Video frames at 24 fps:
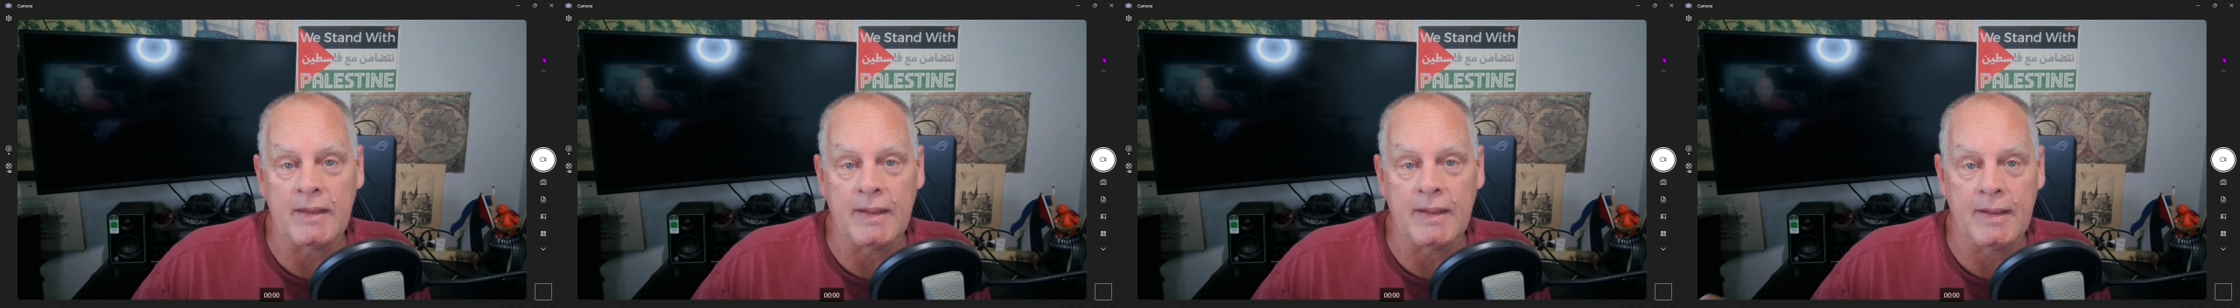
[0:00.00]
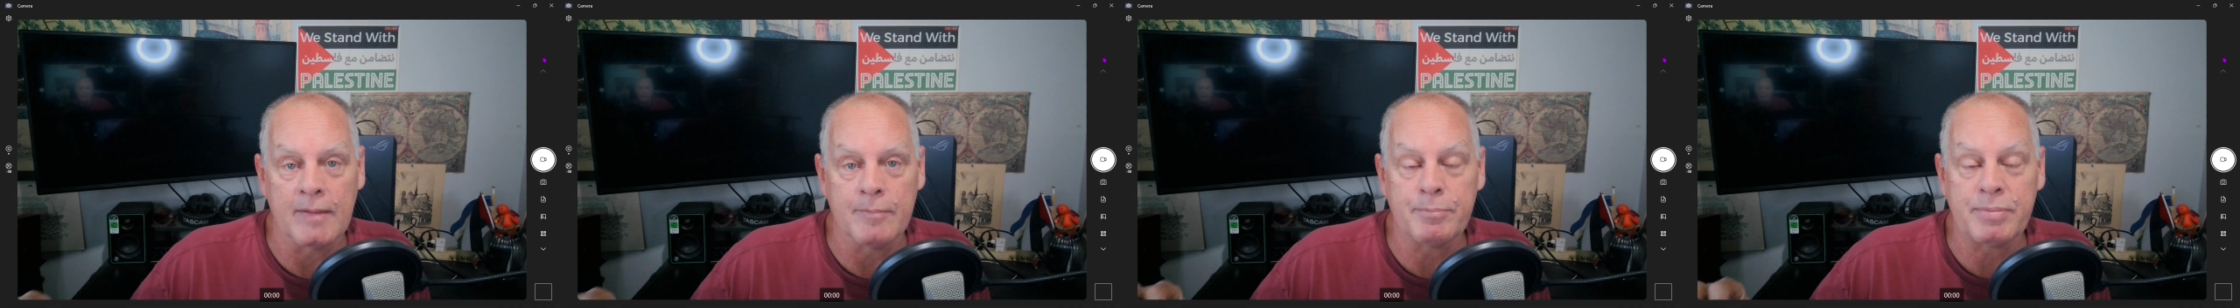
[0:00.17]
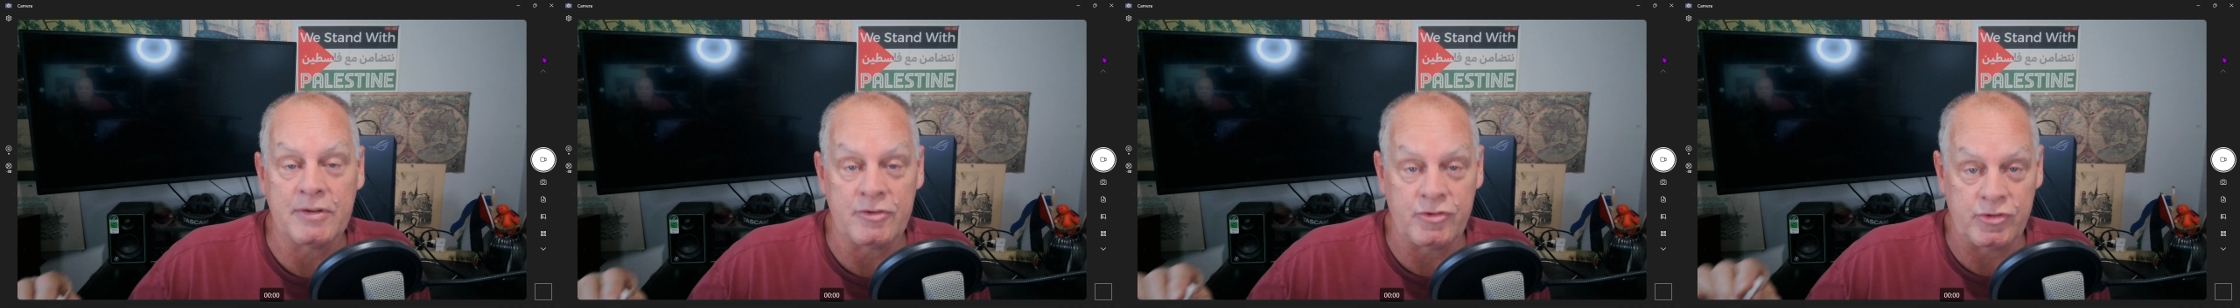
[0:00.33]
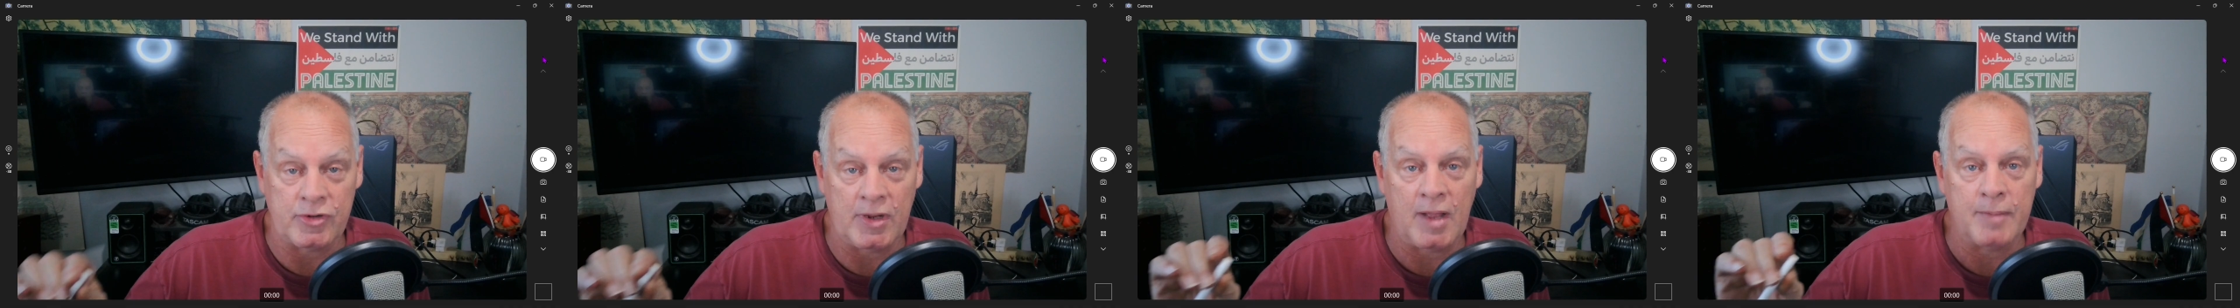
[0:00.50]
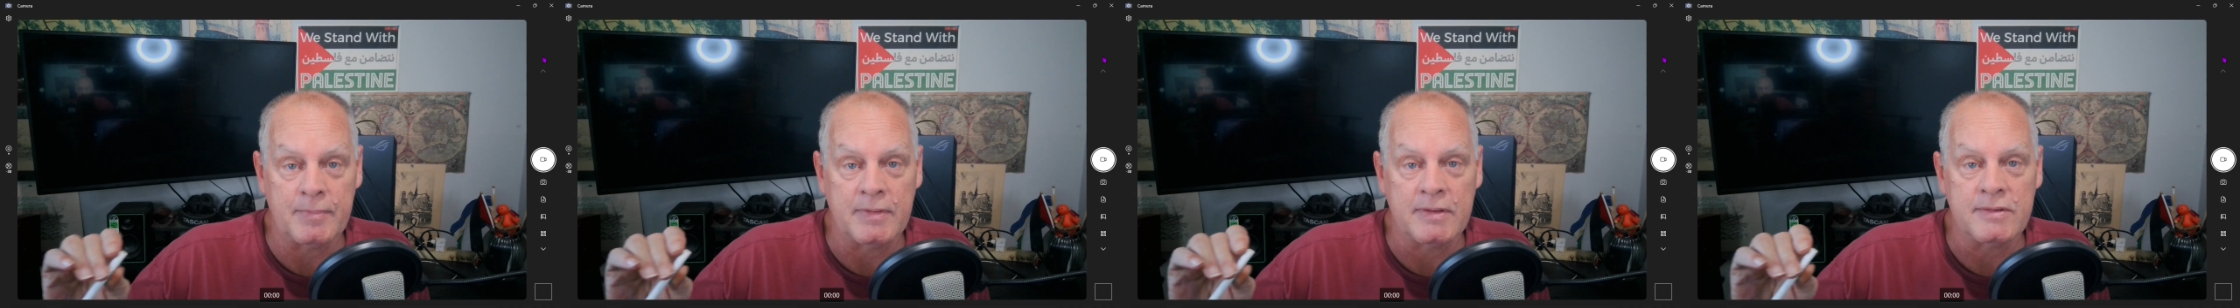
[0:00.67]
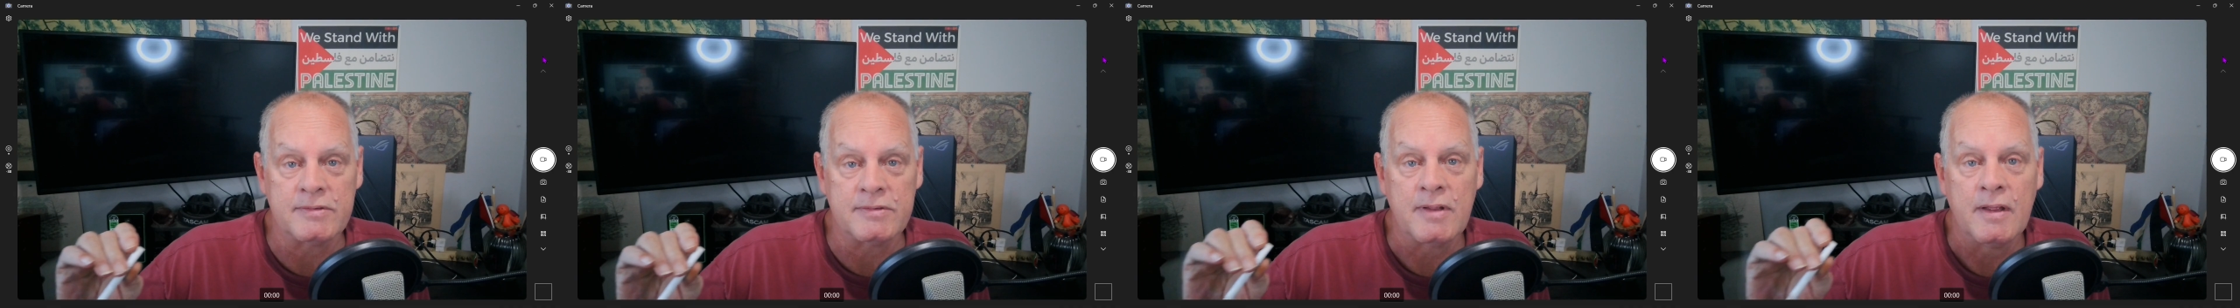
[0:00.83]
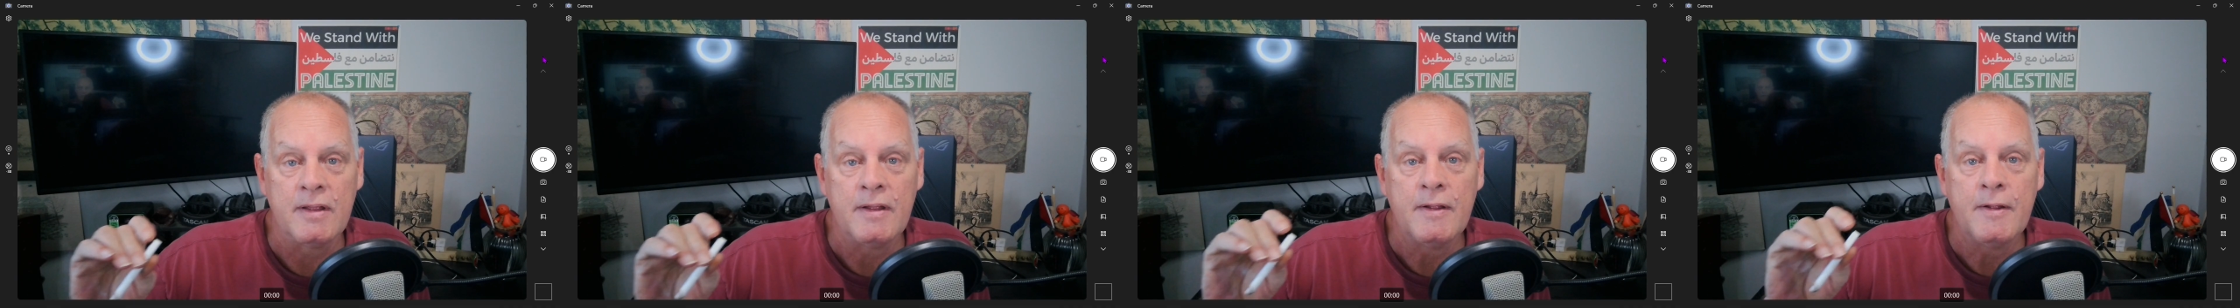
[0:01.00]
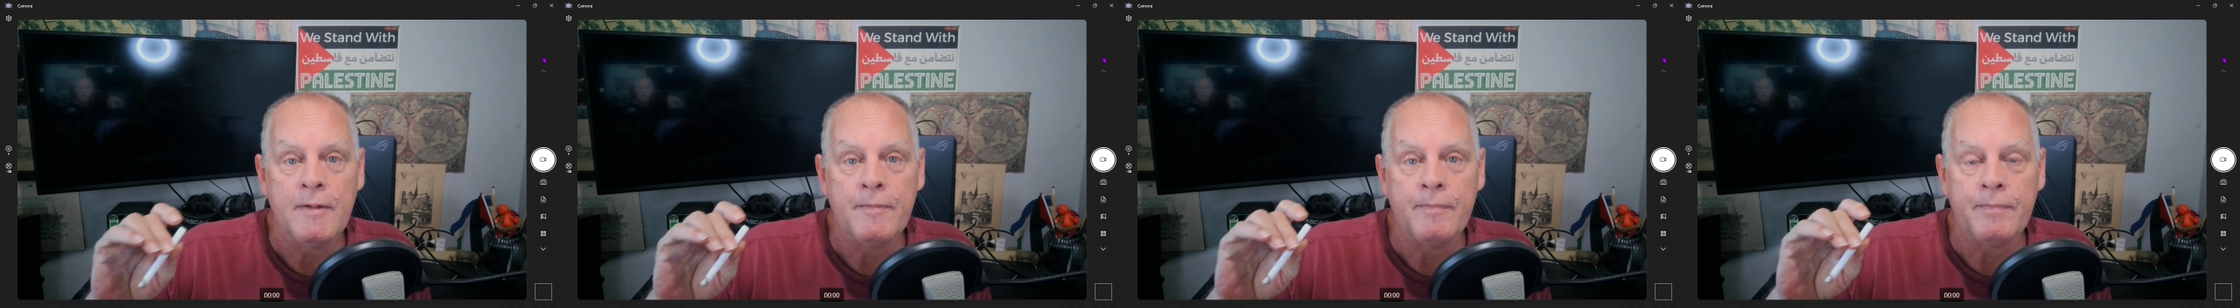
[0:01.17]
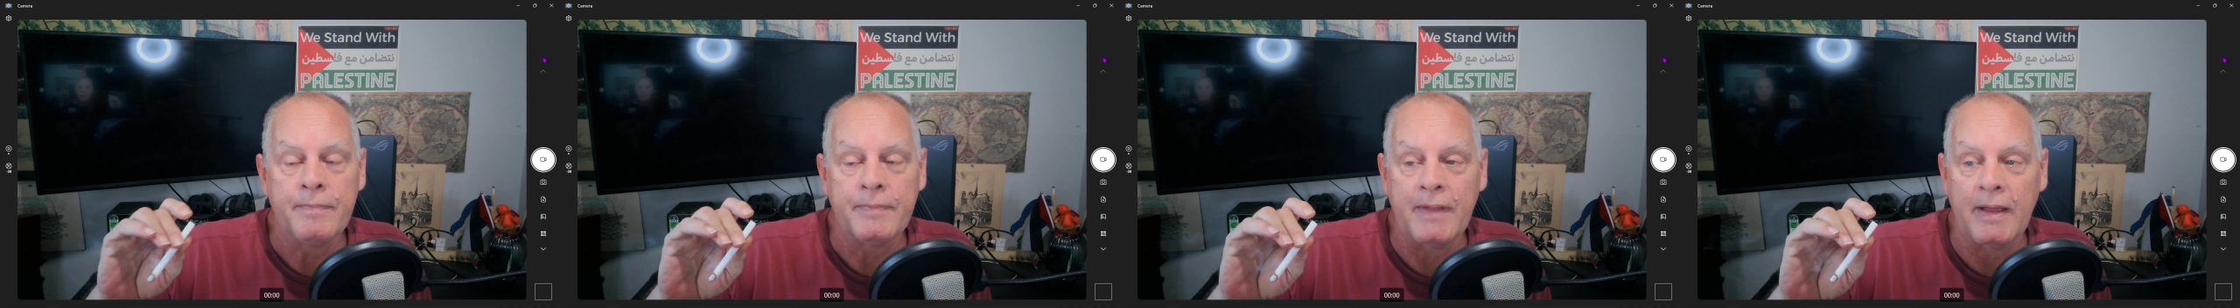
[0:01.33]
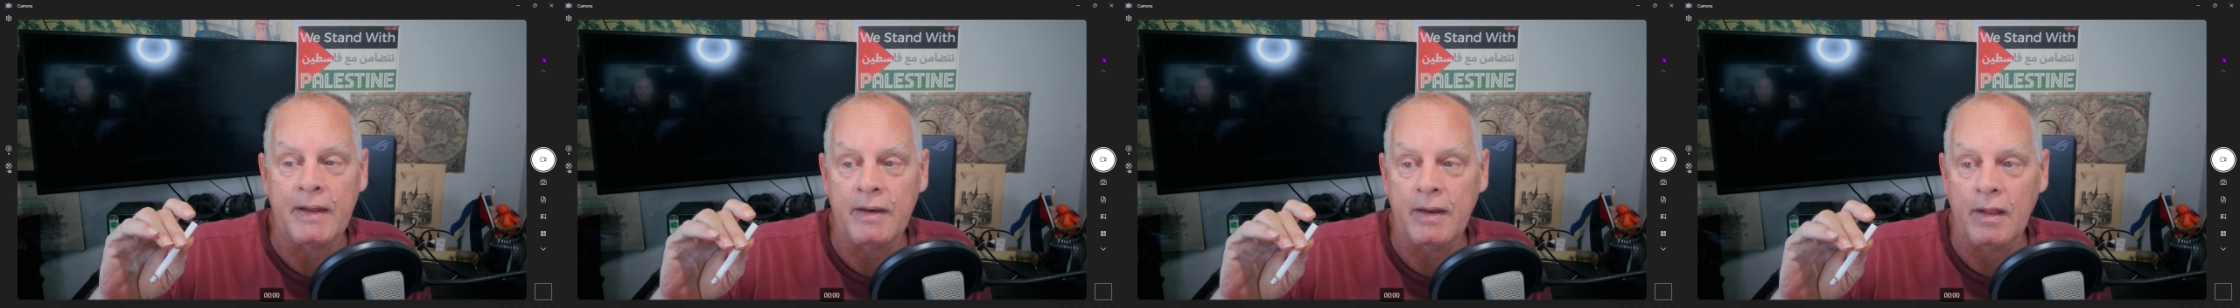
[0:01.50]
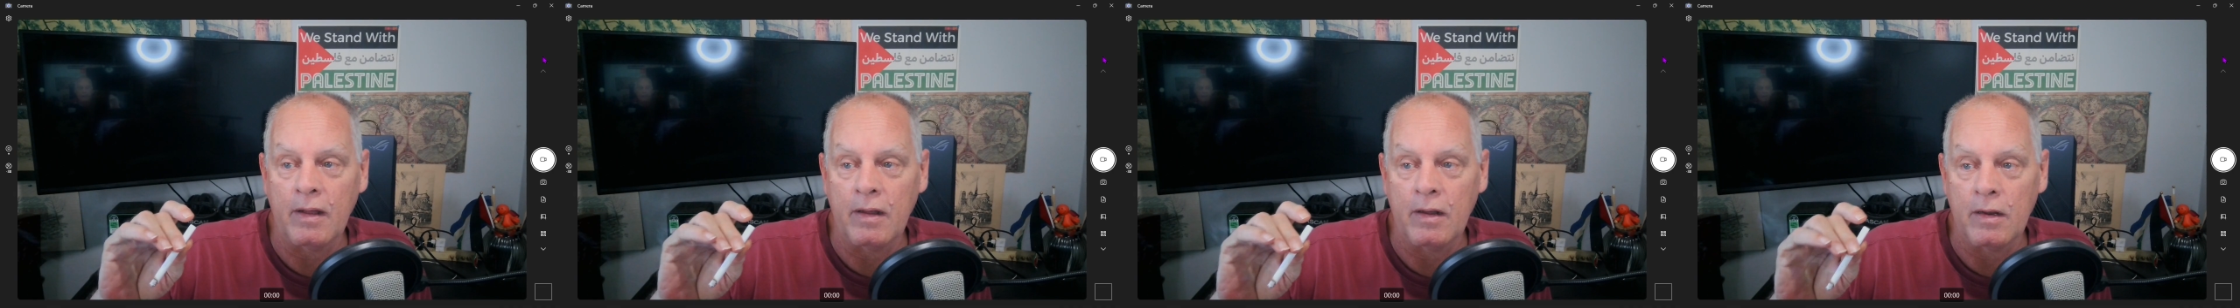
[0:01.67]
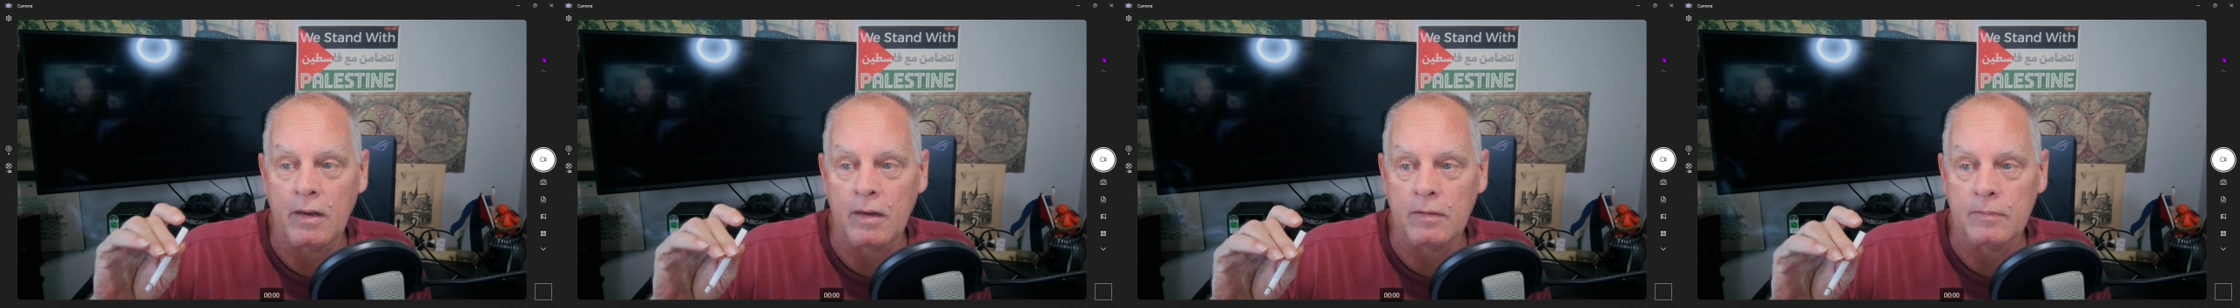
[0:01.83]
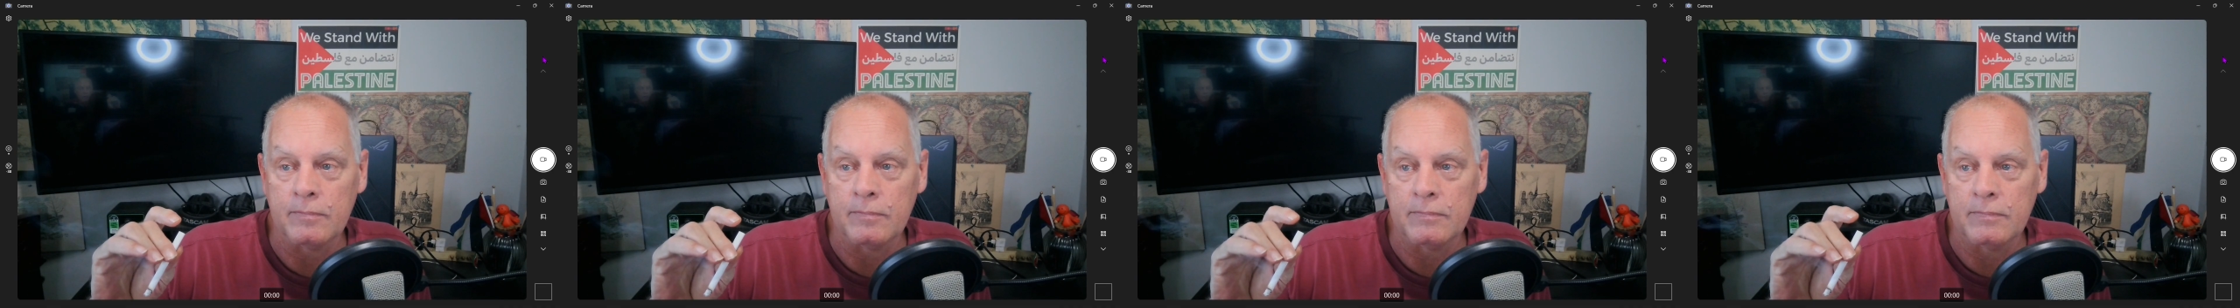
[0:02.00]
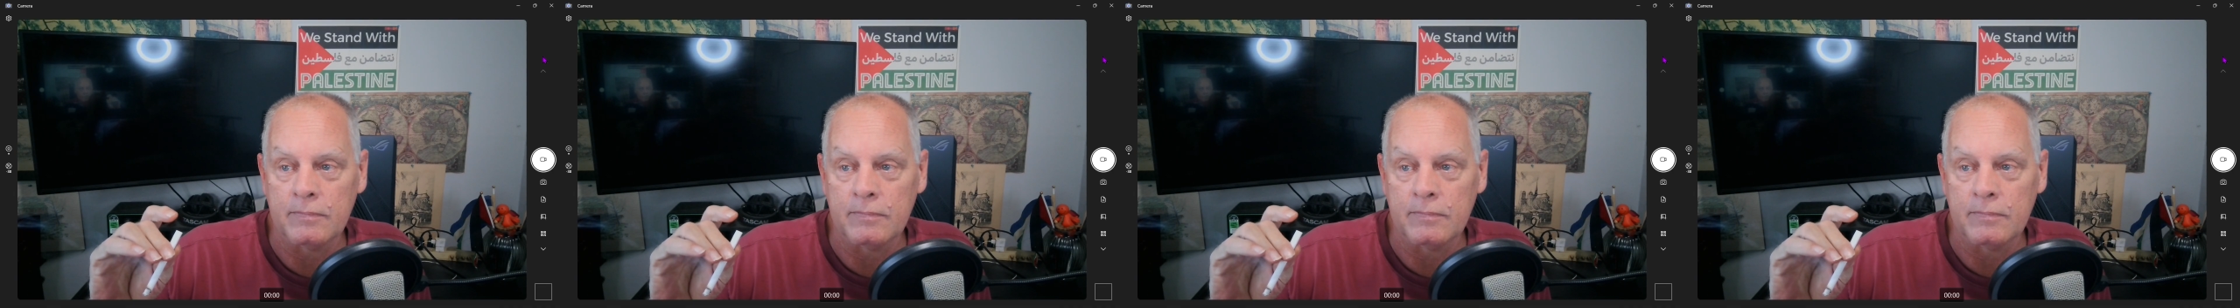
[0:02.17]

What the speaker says: in pajamas that are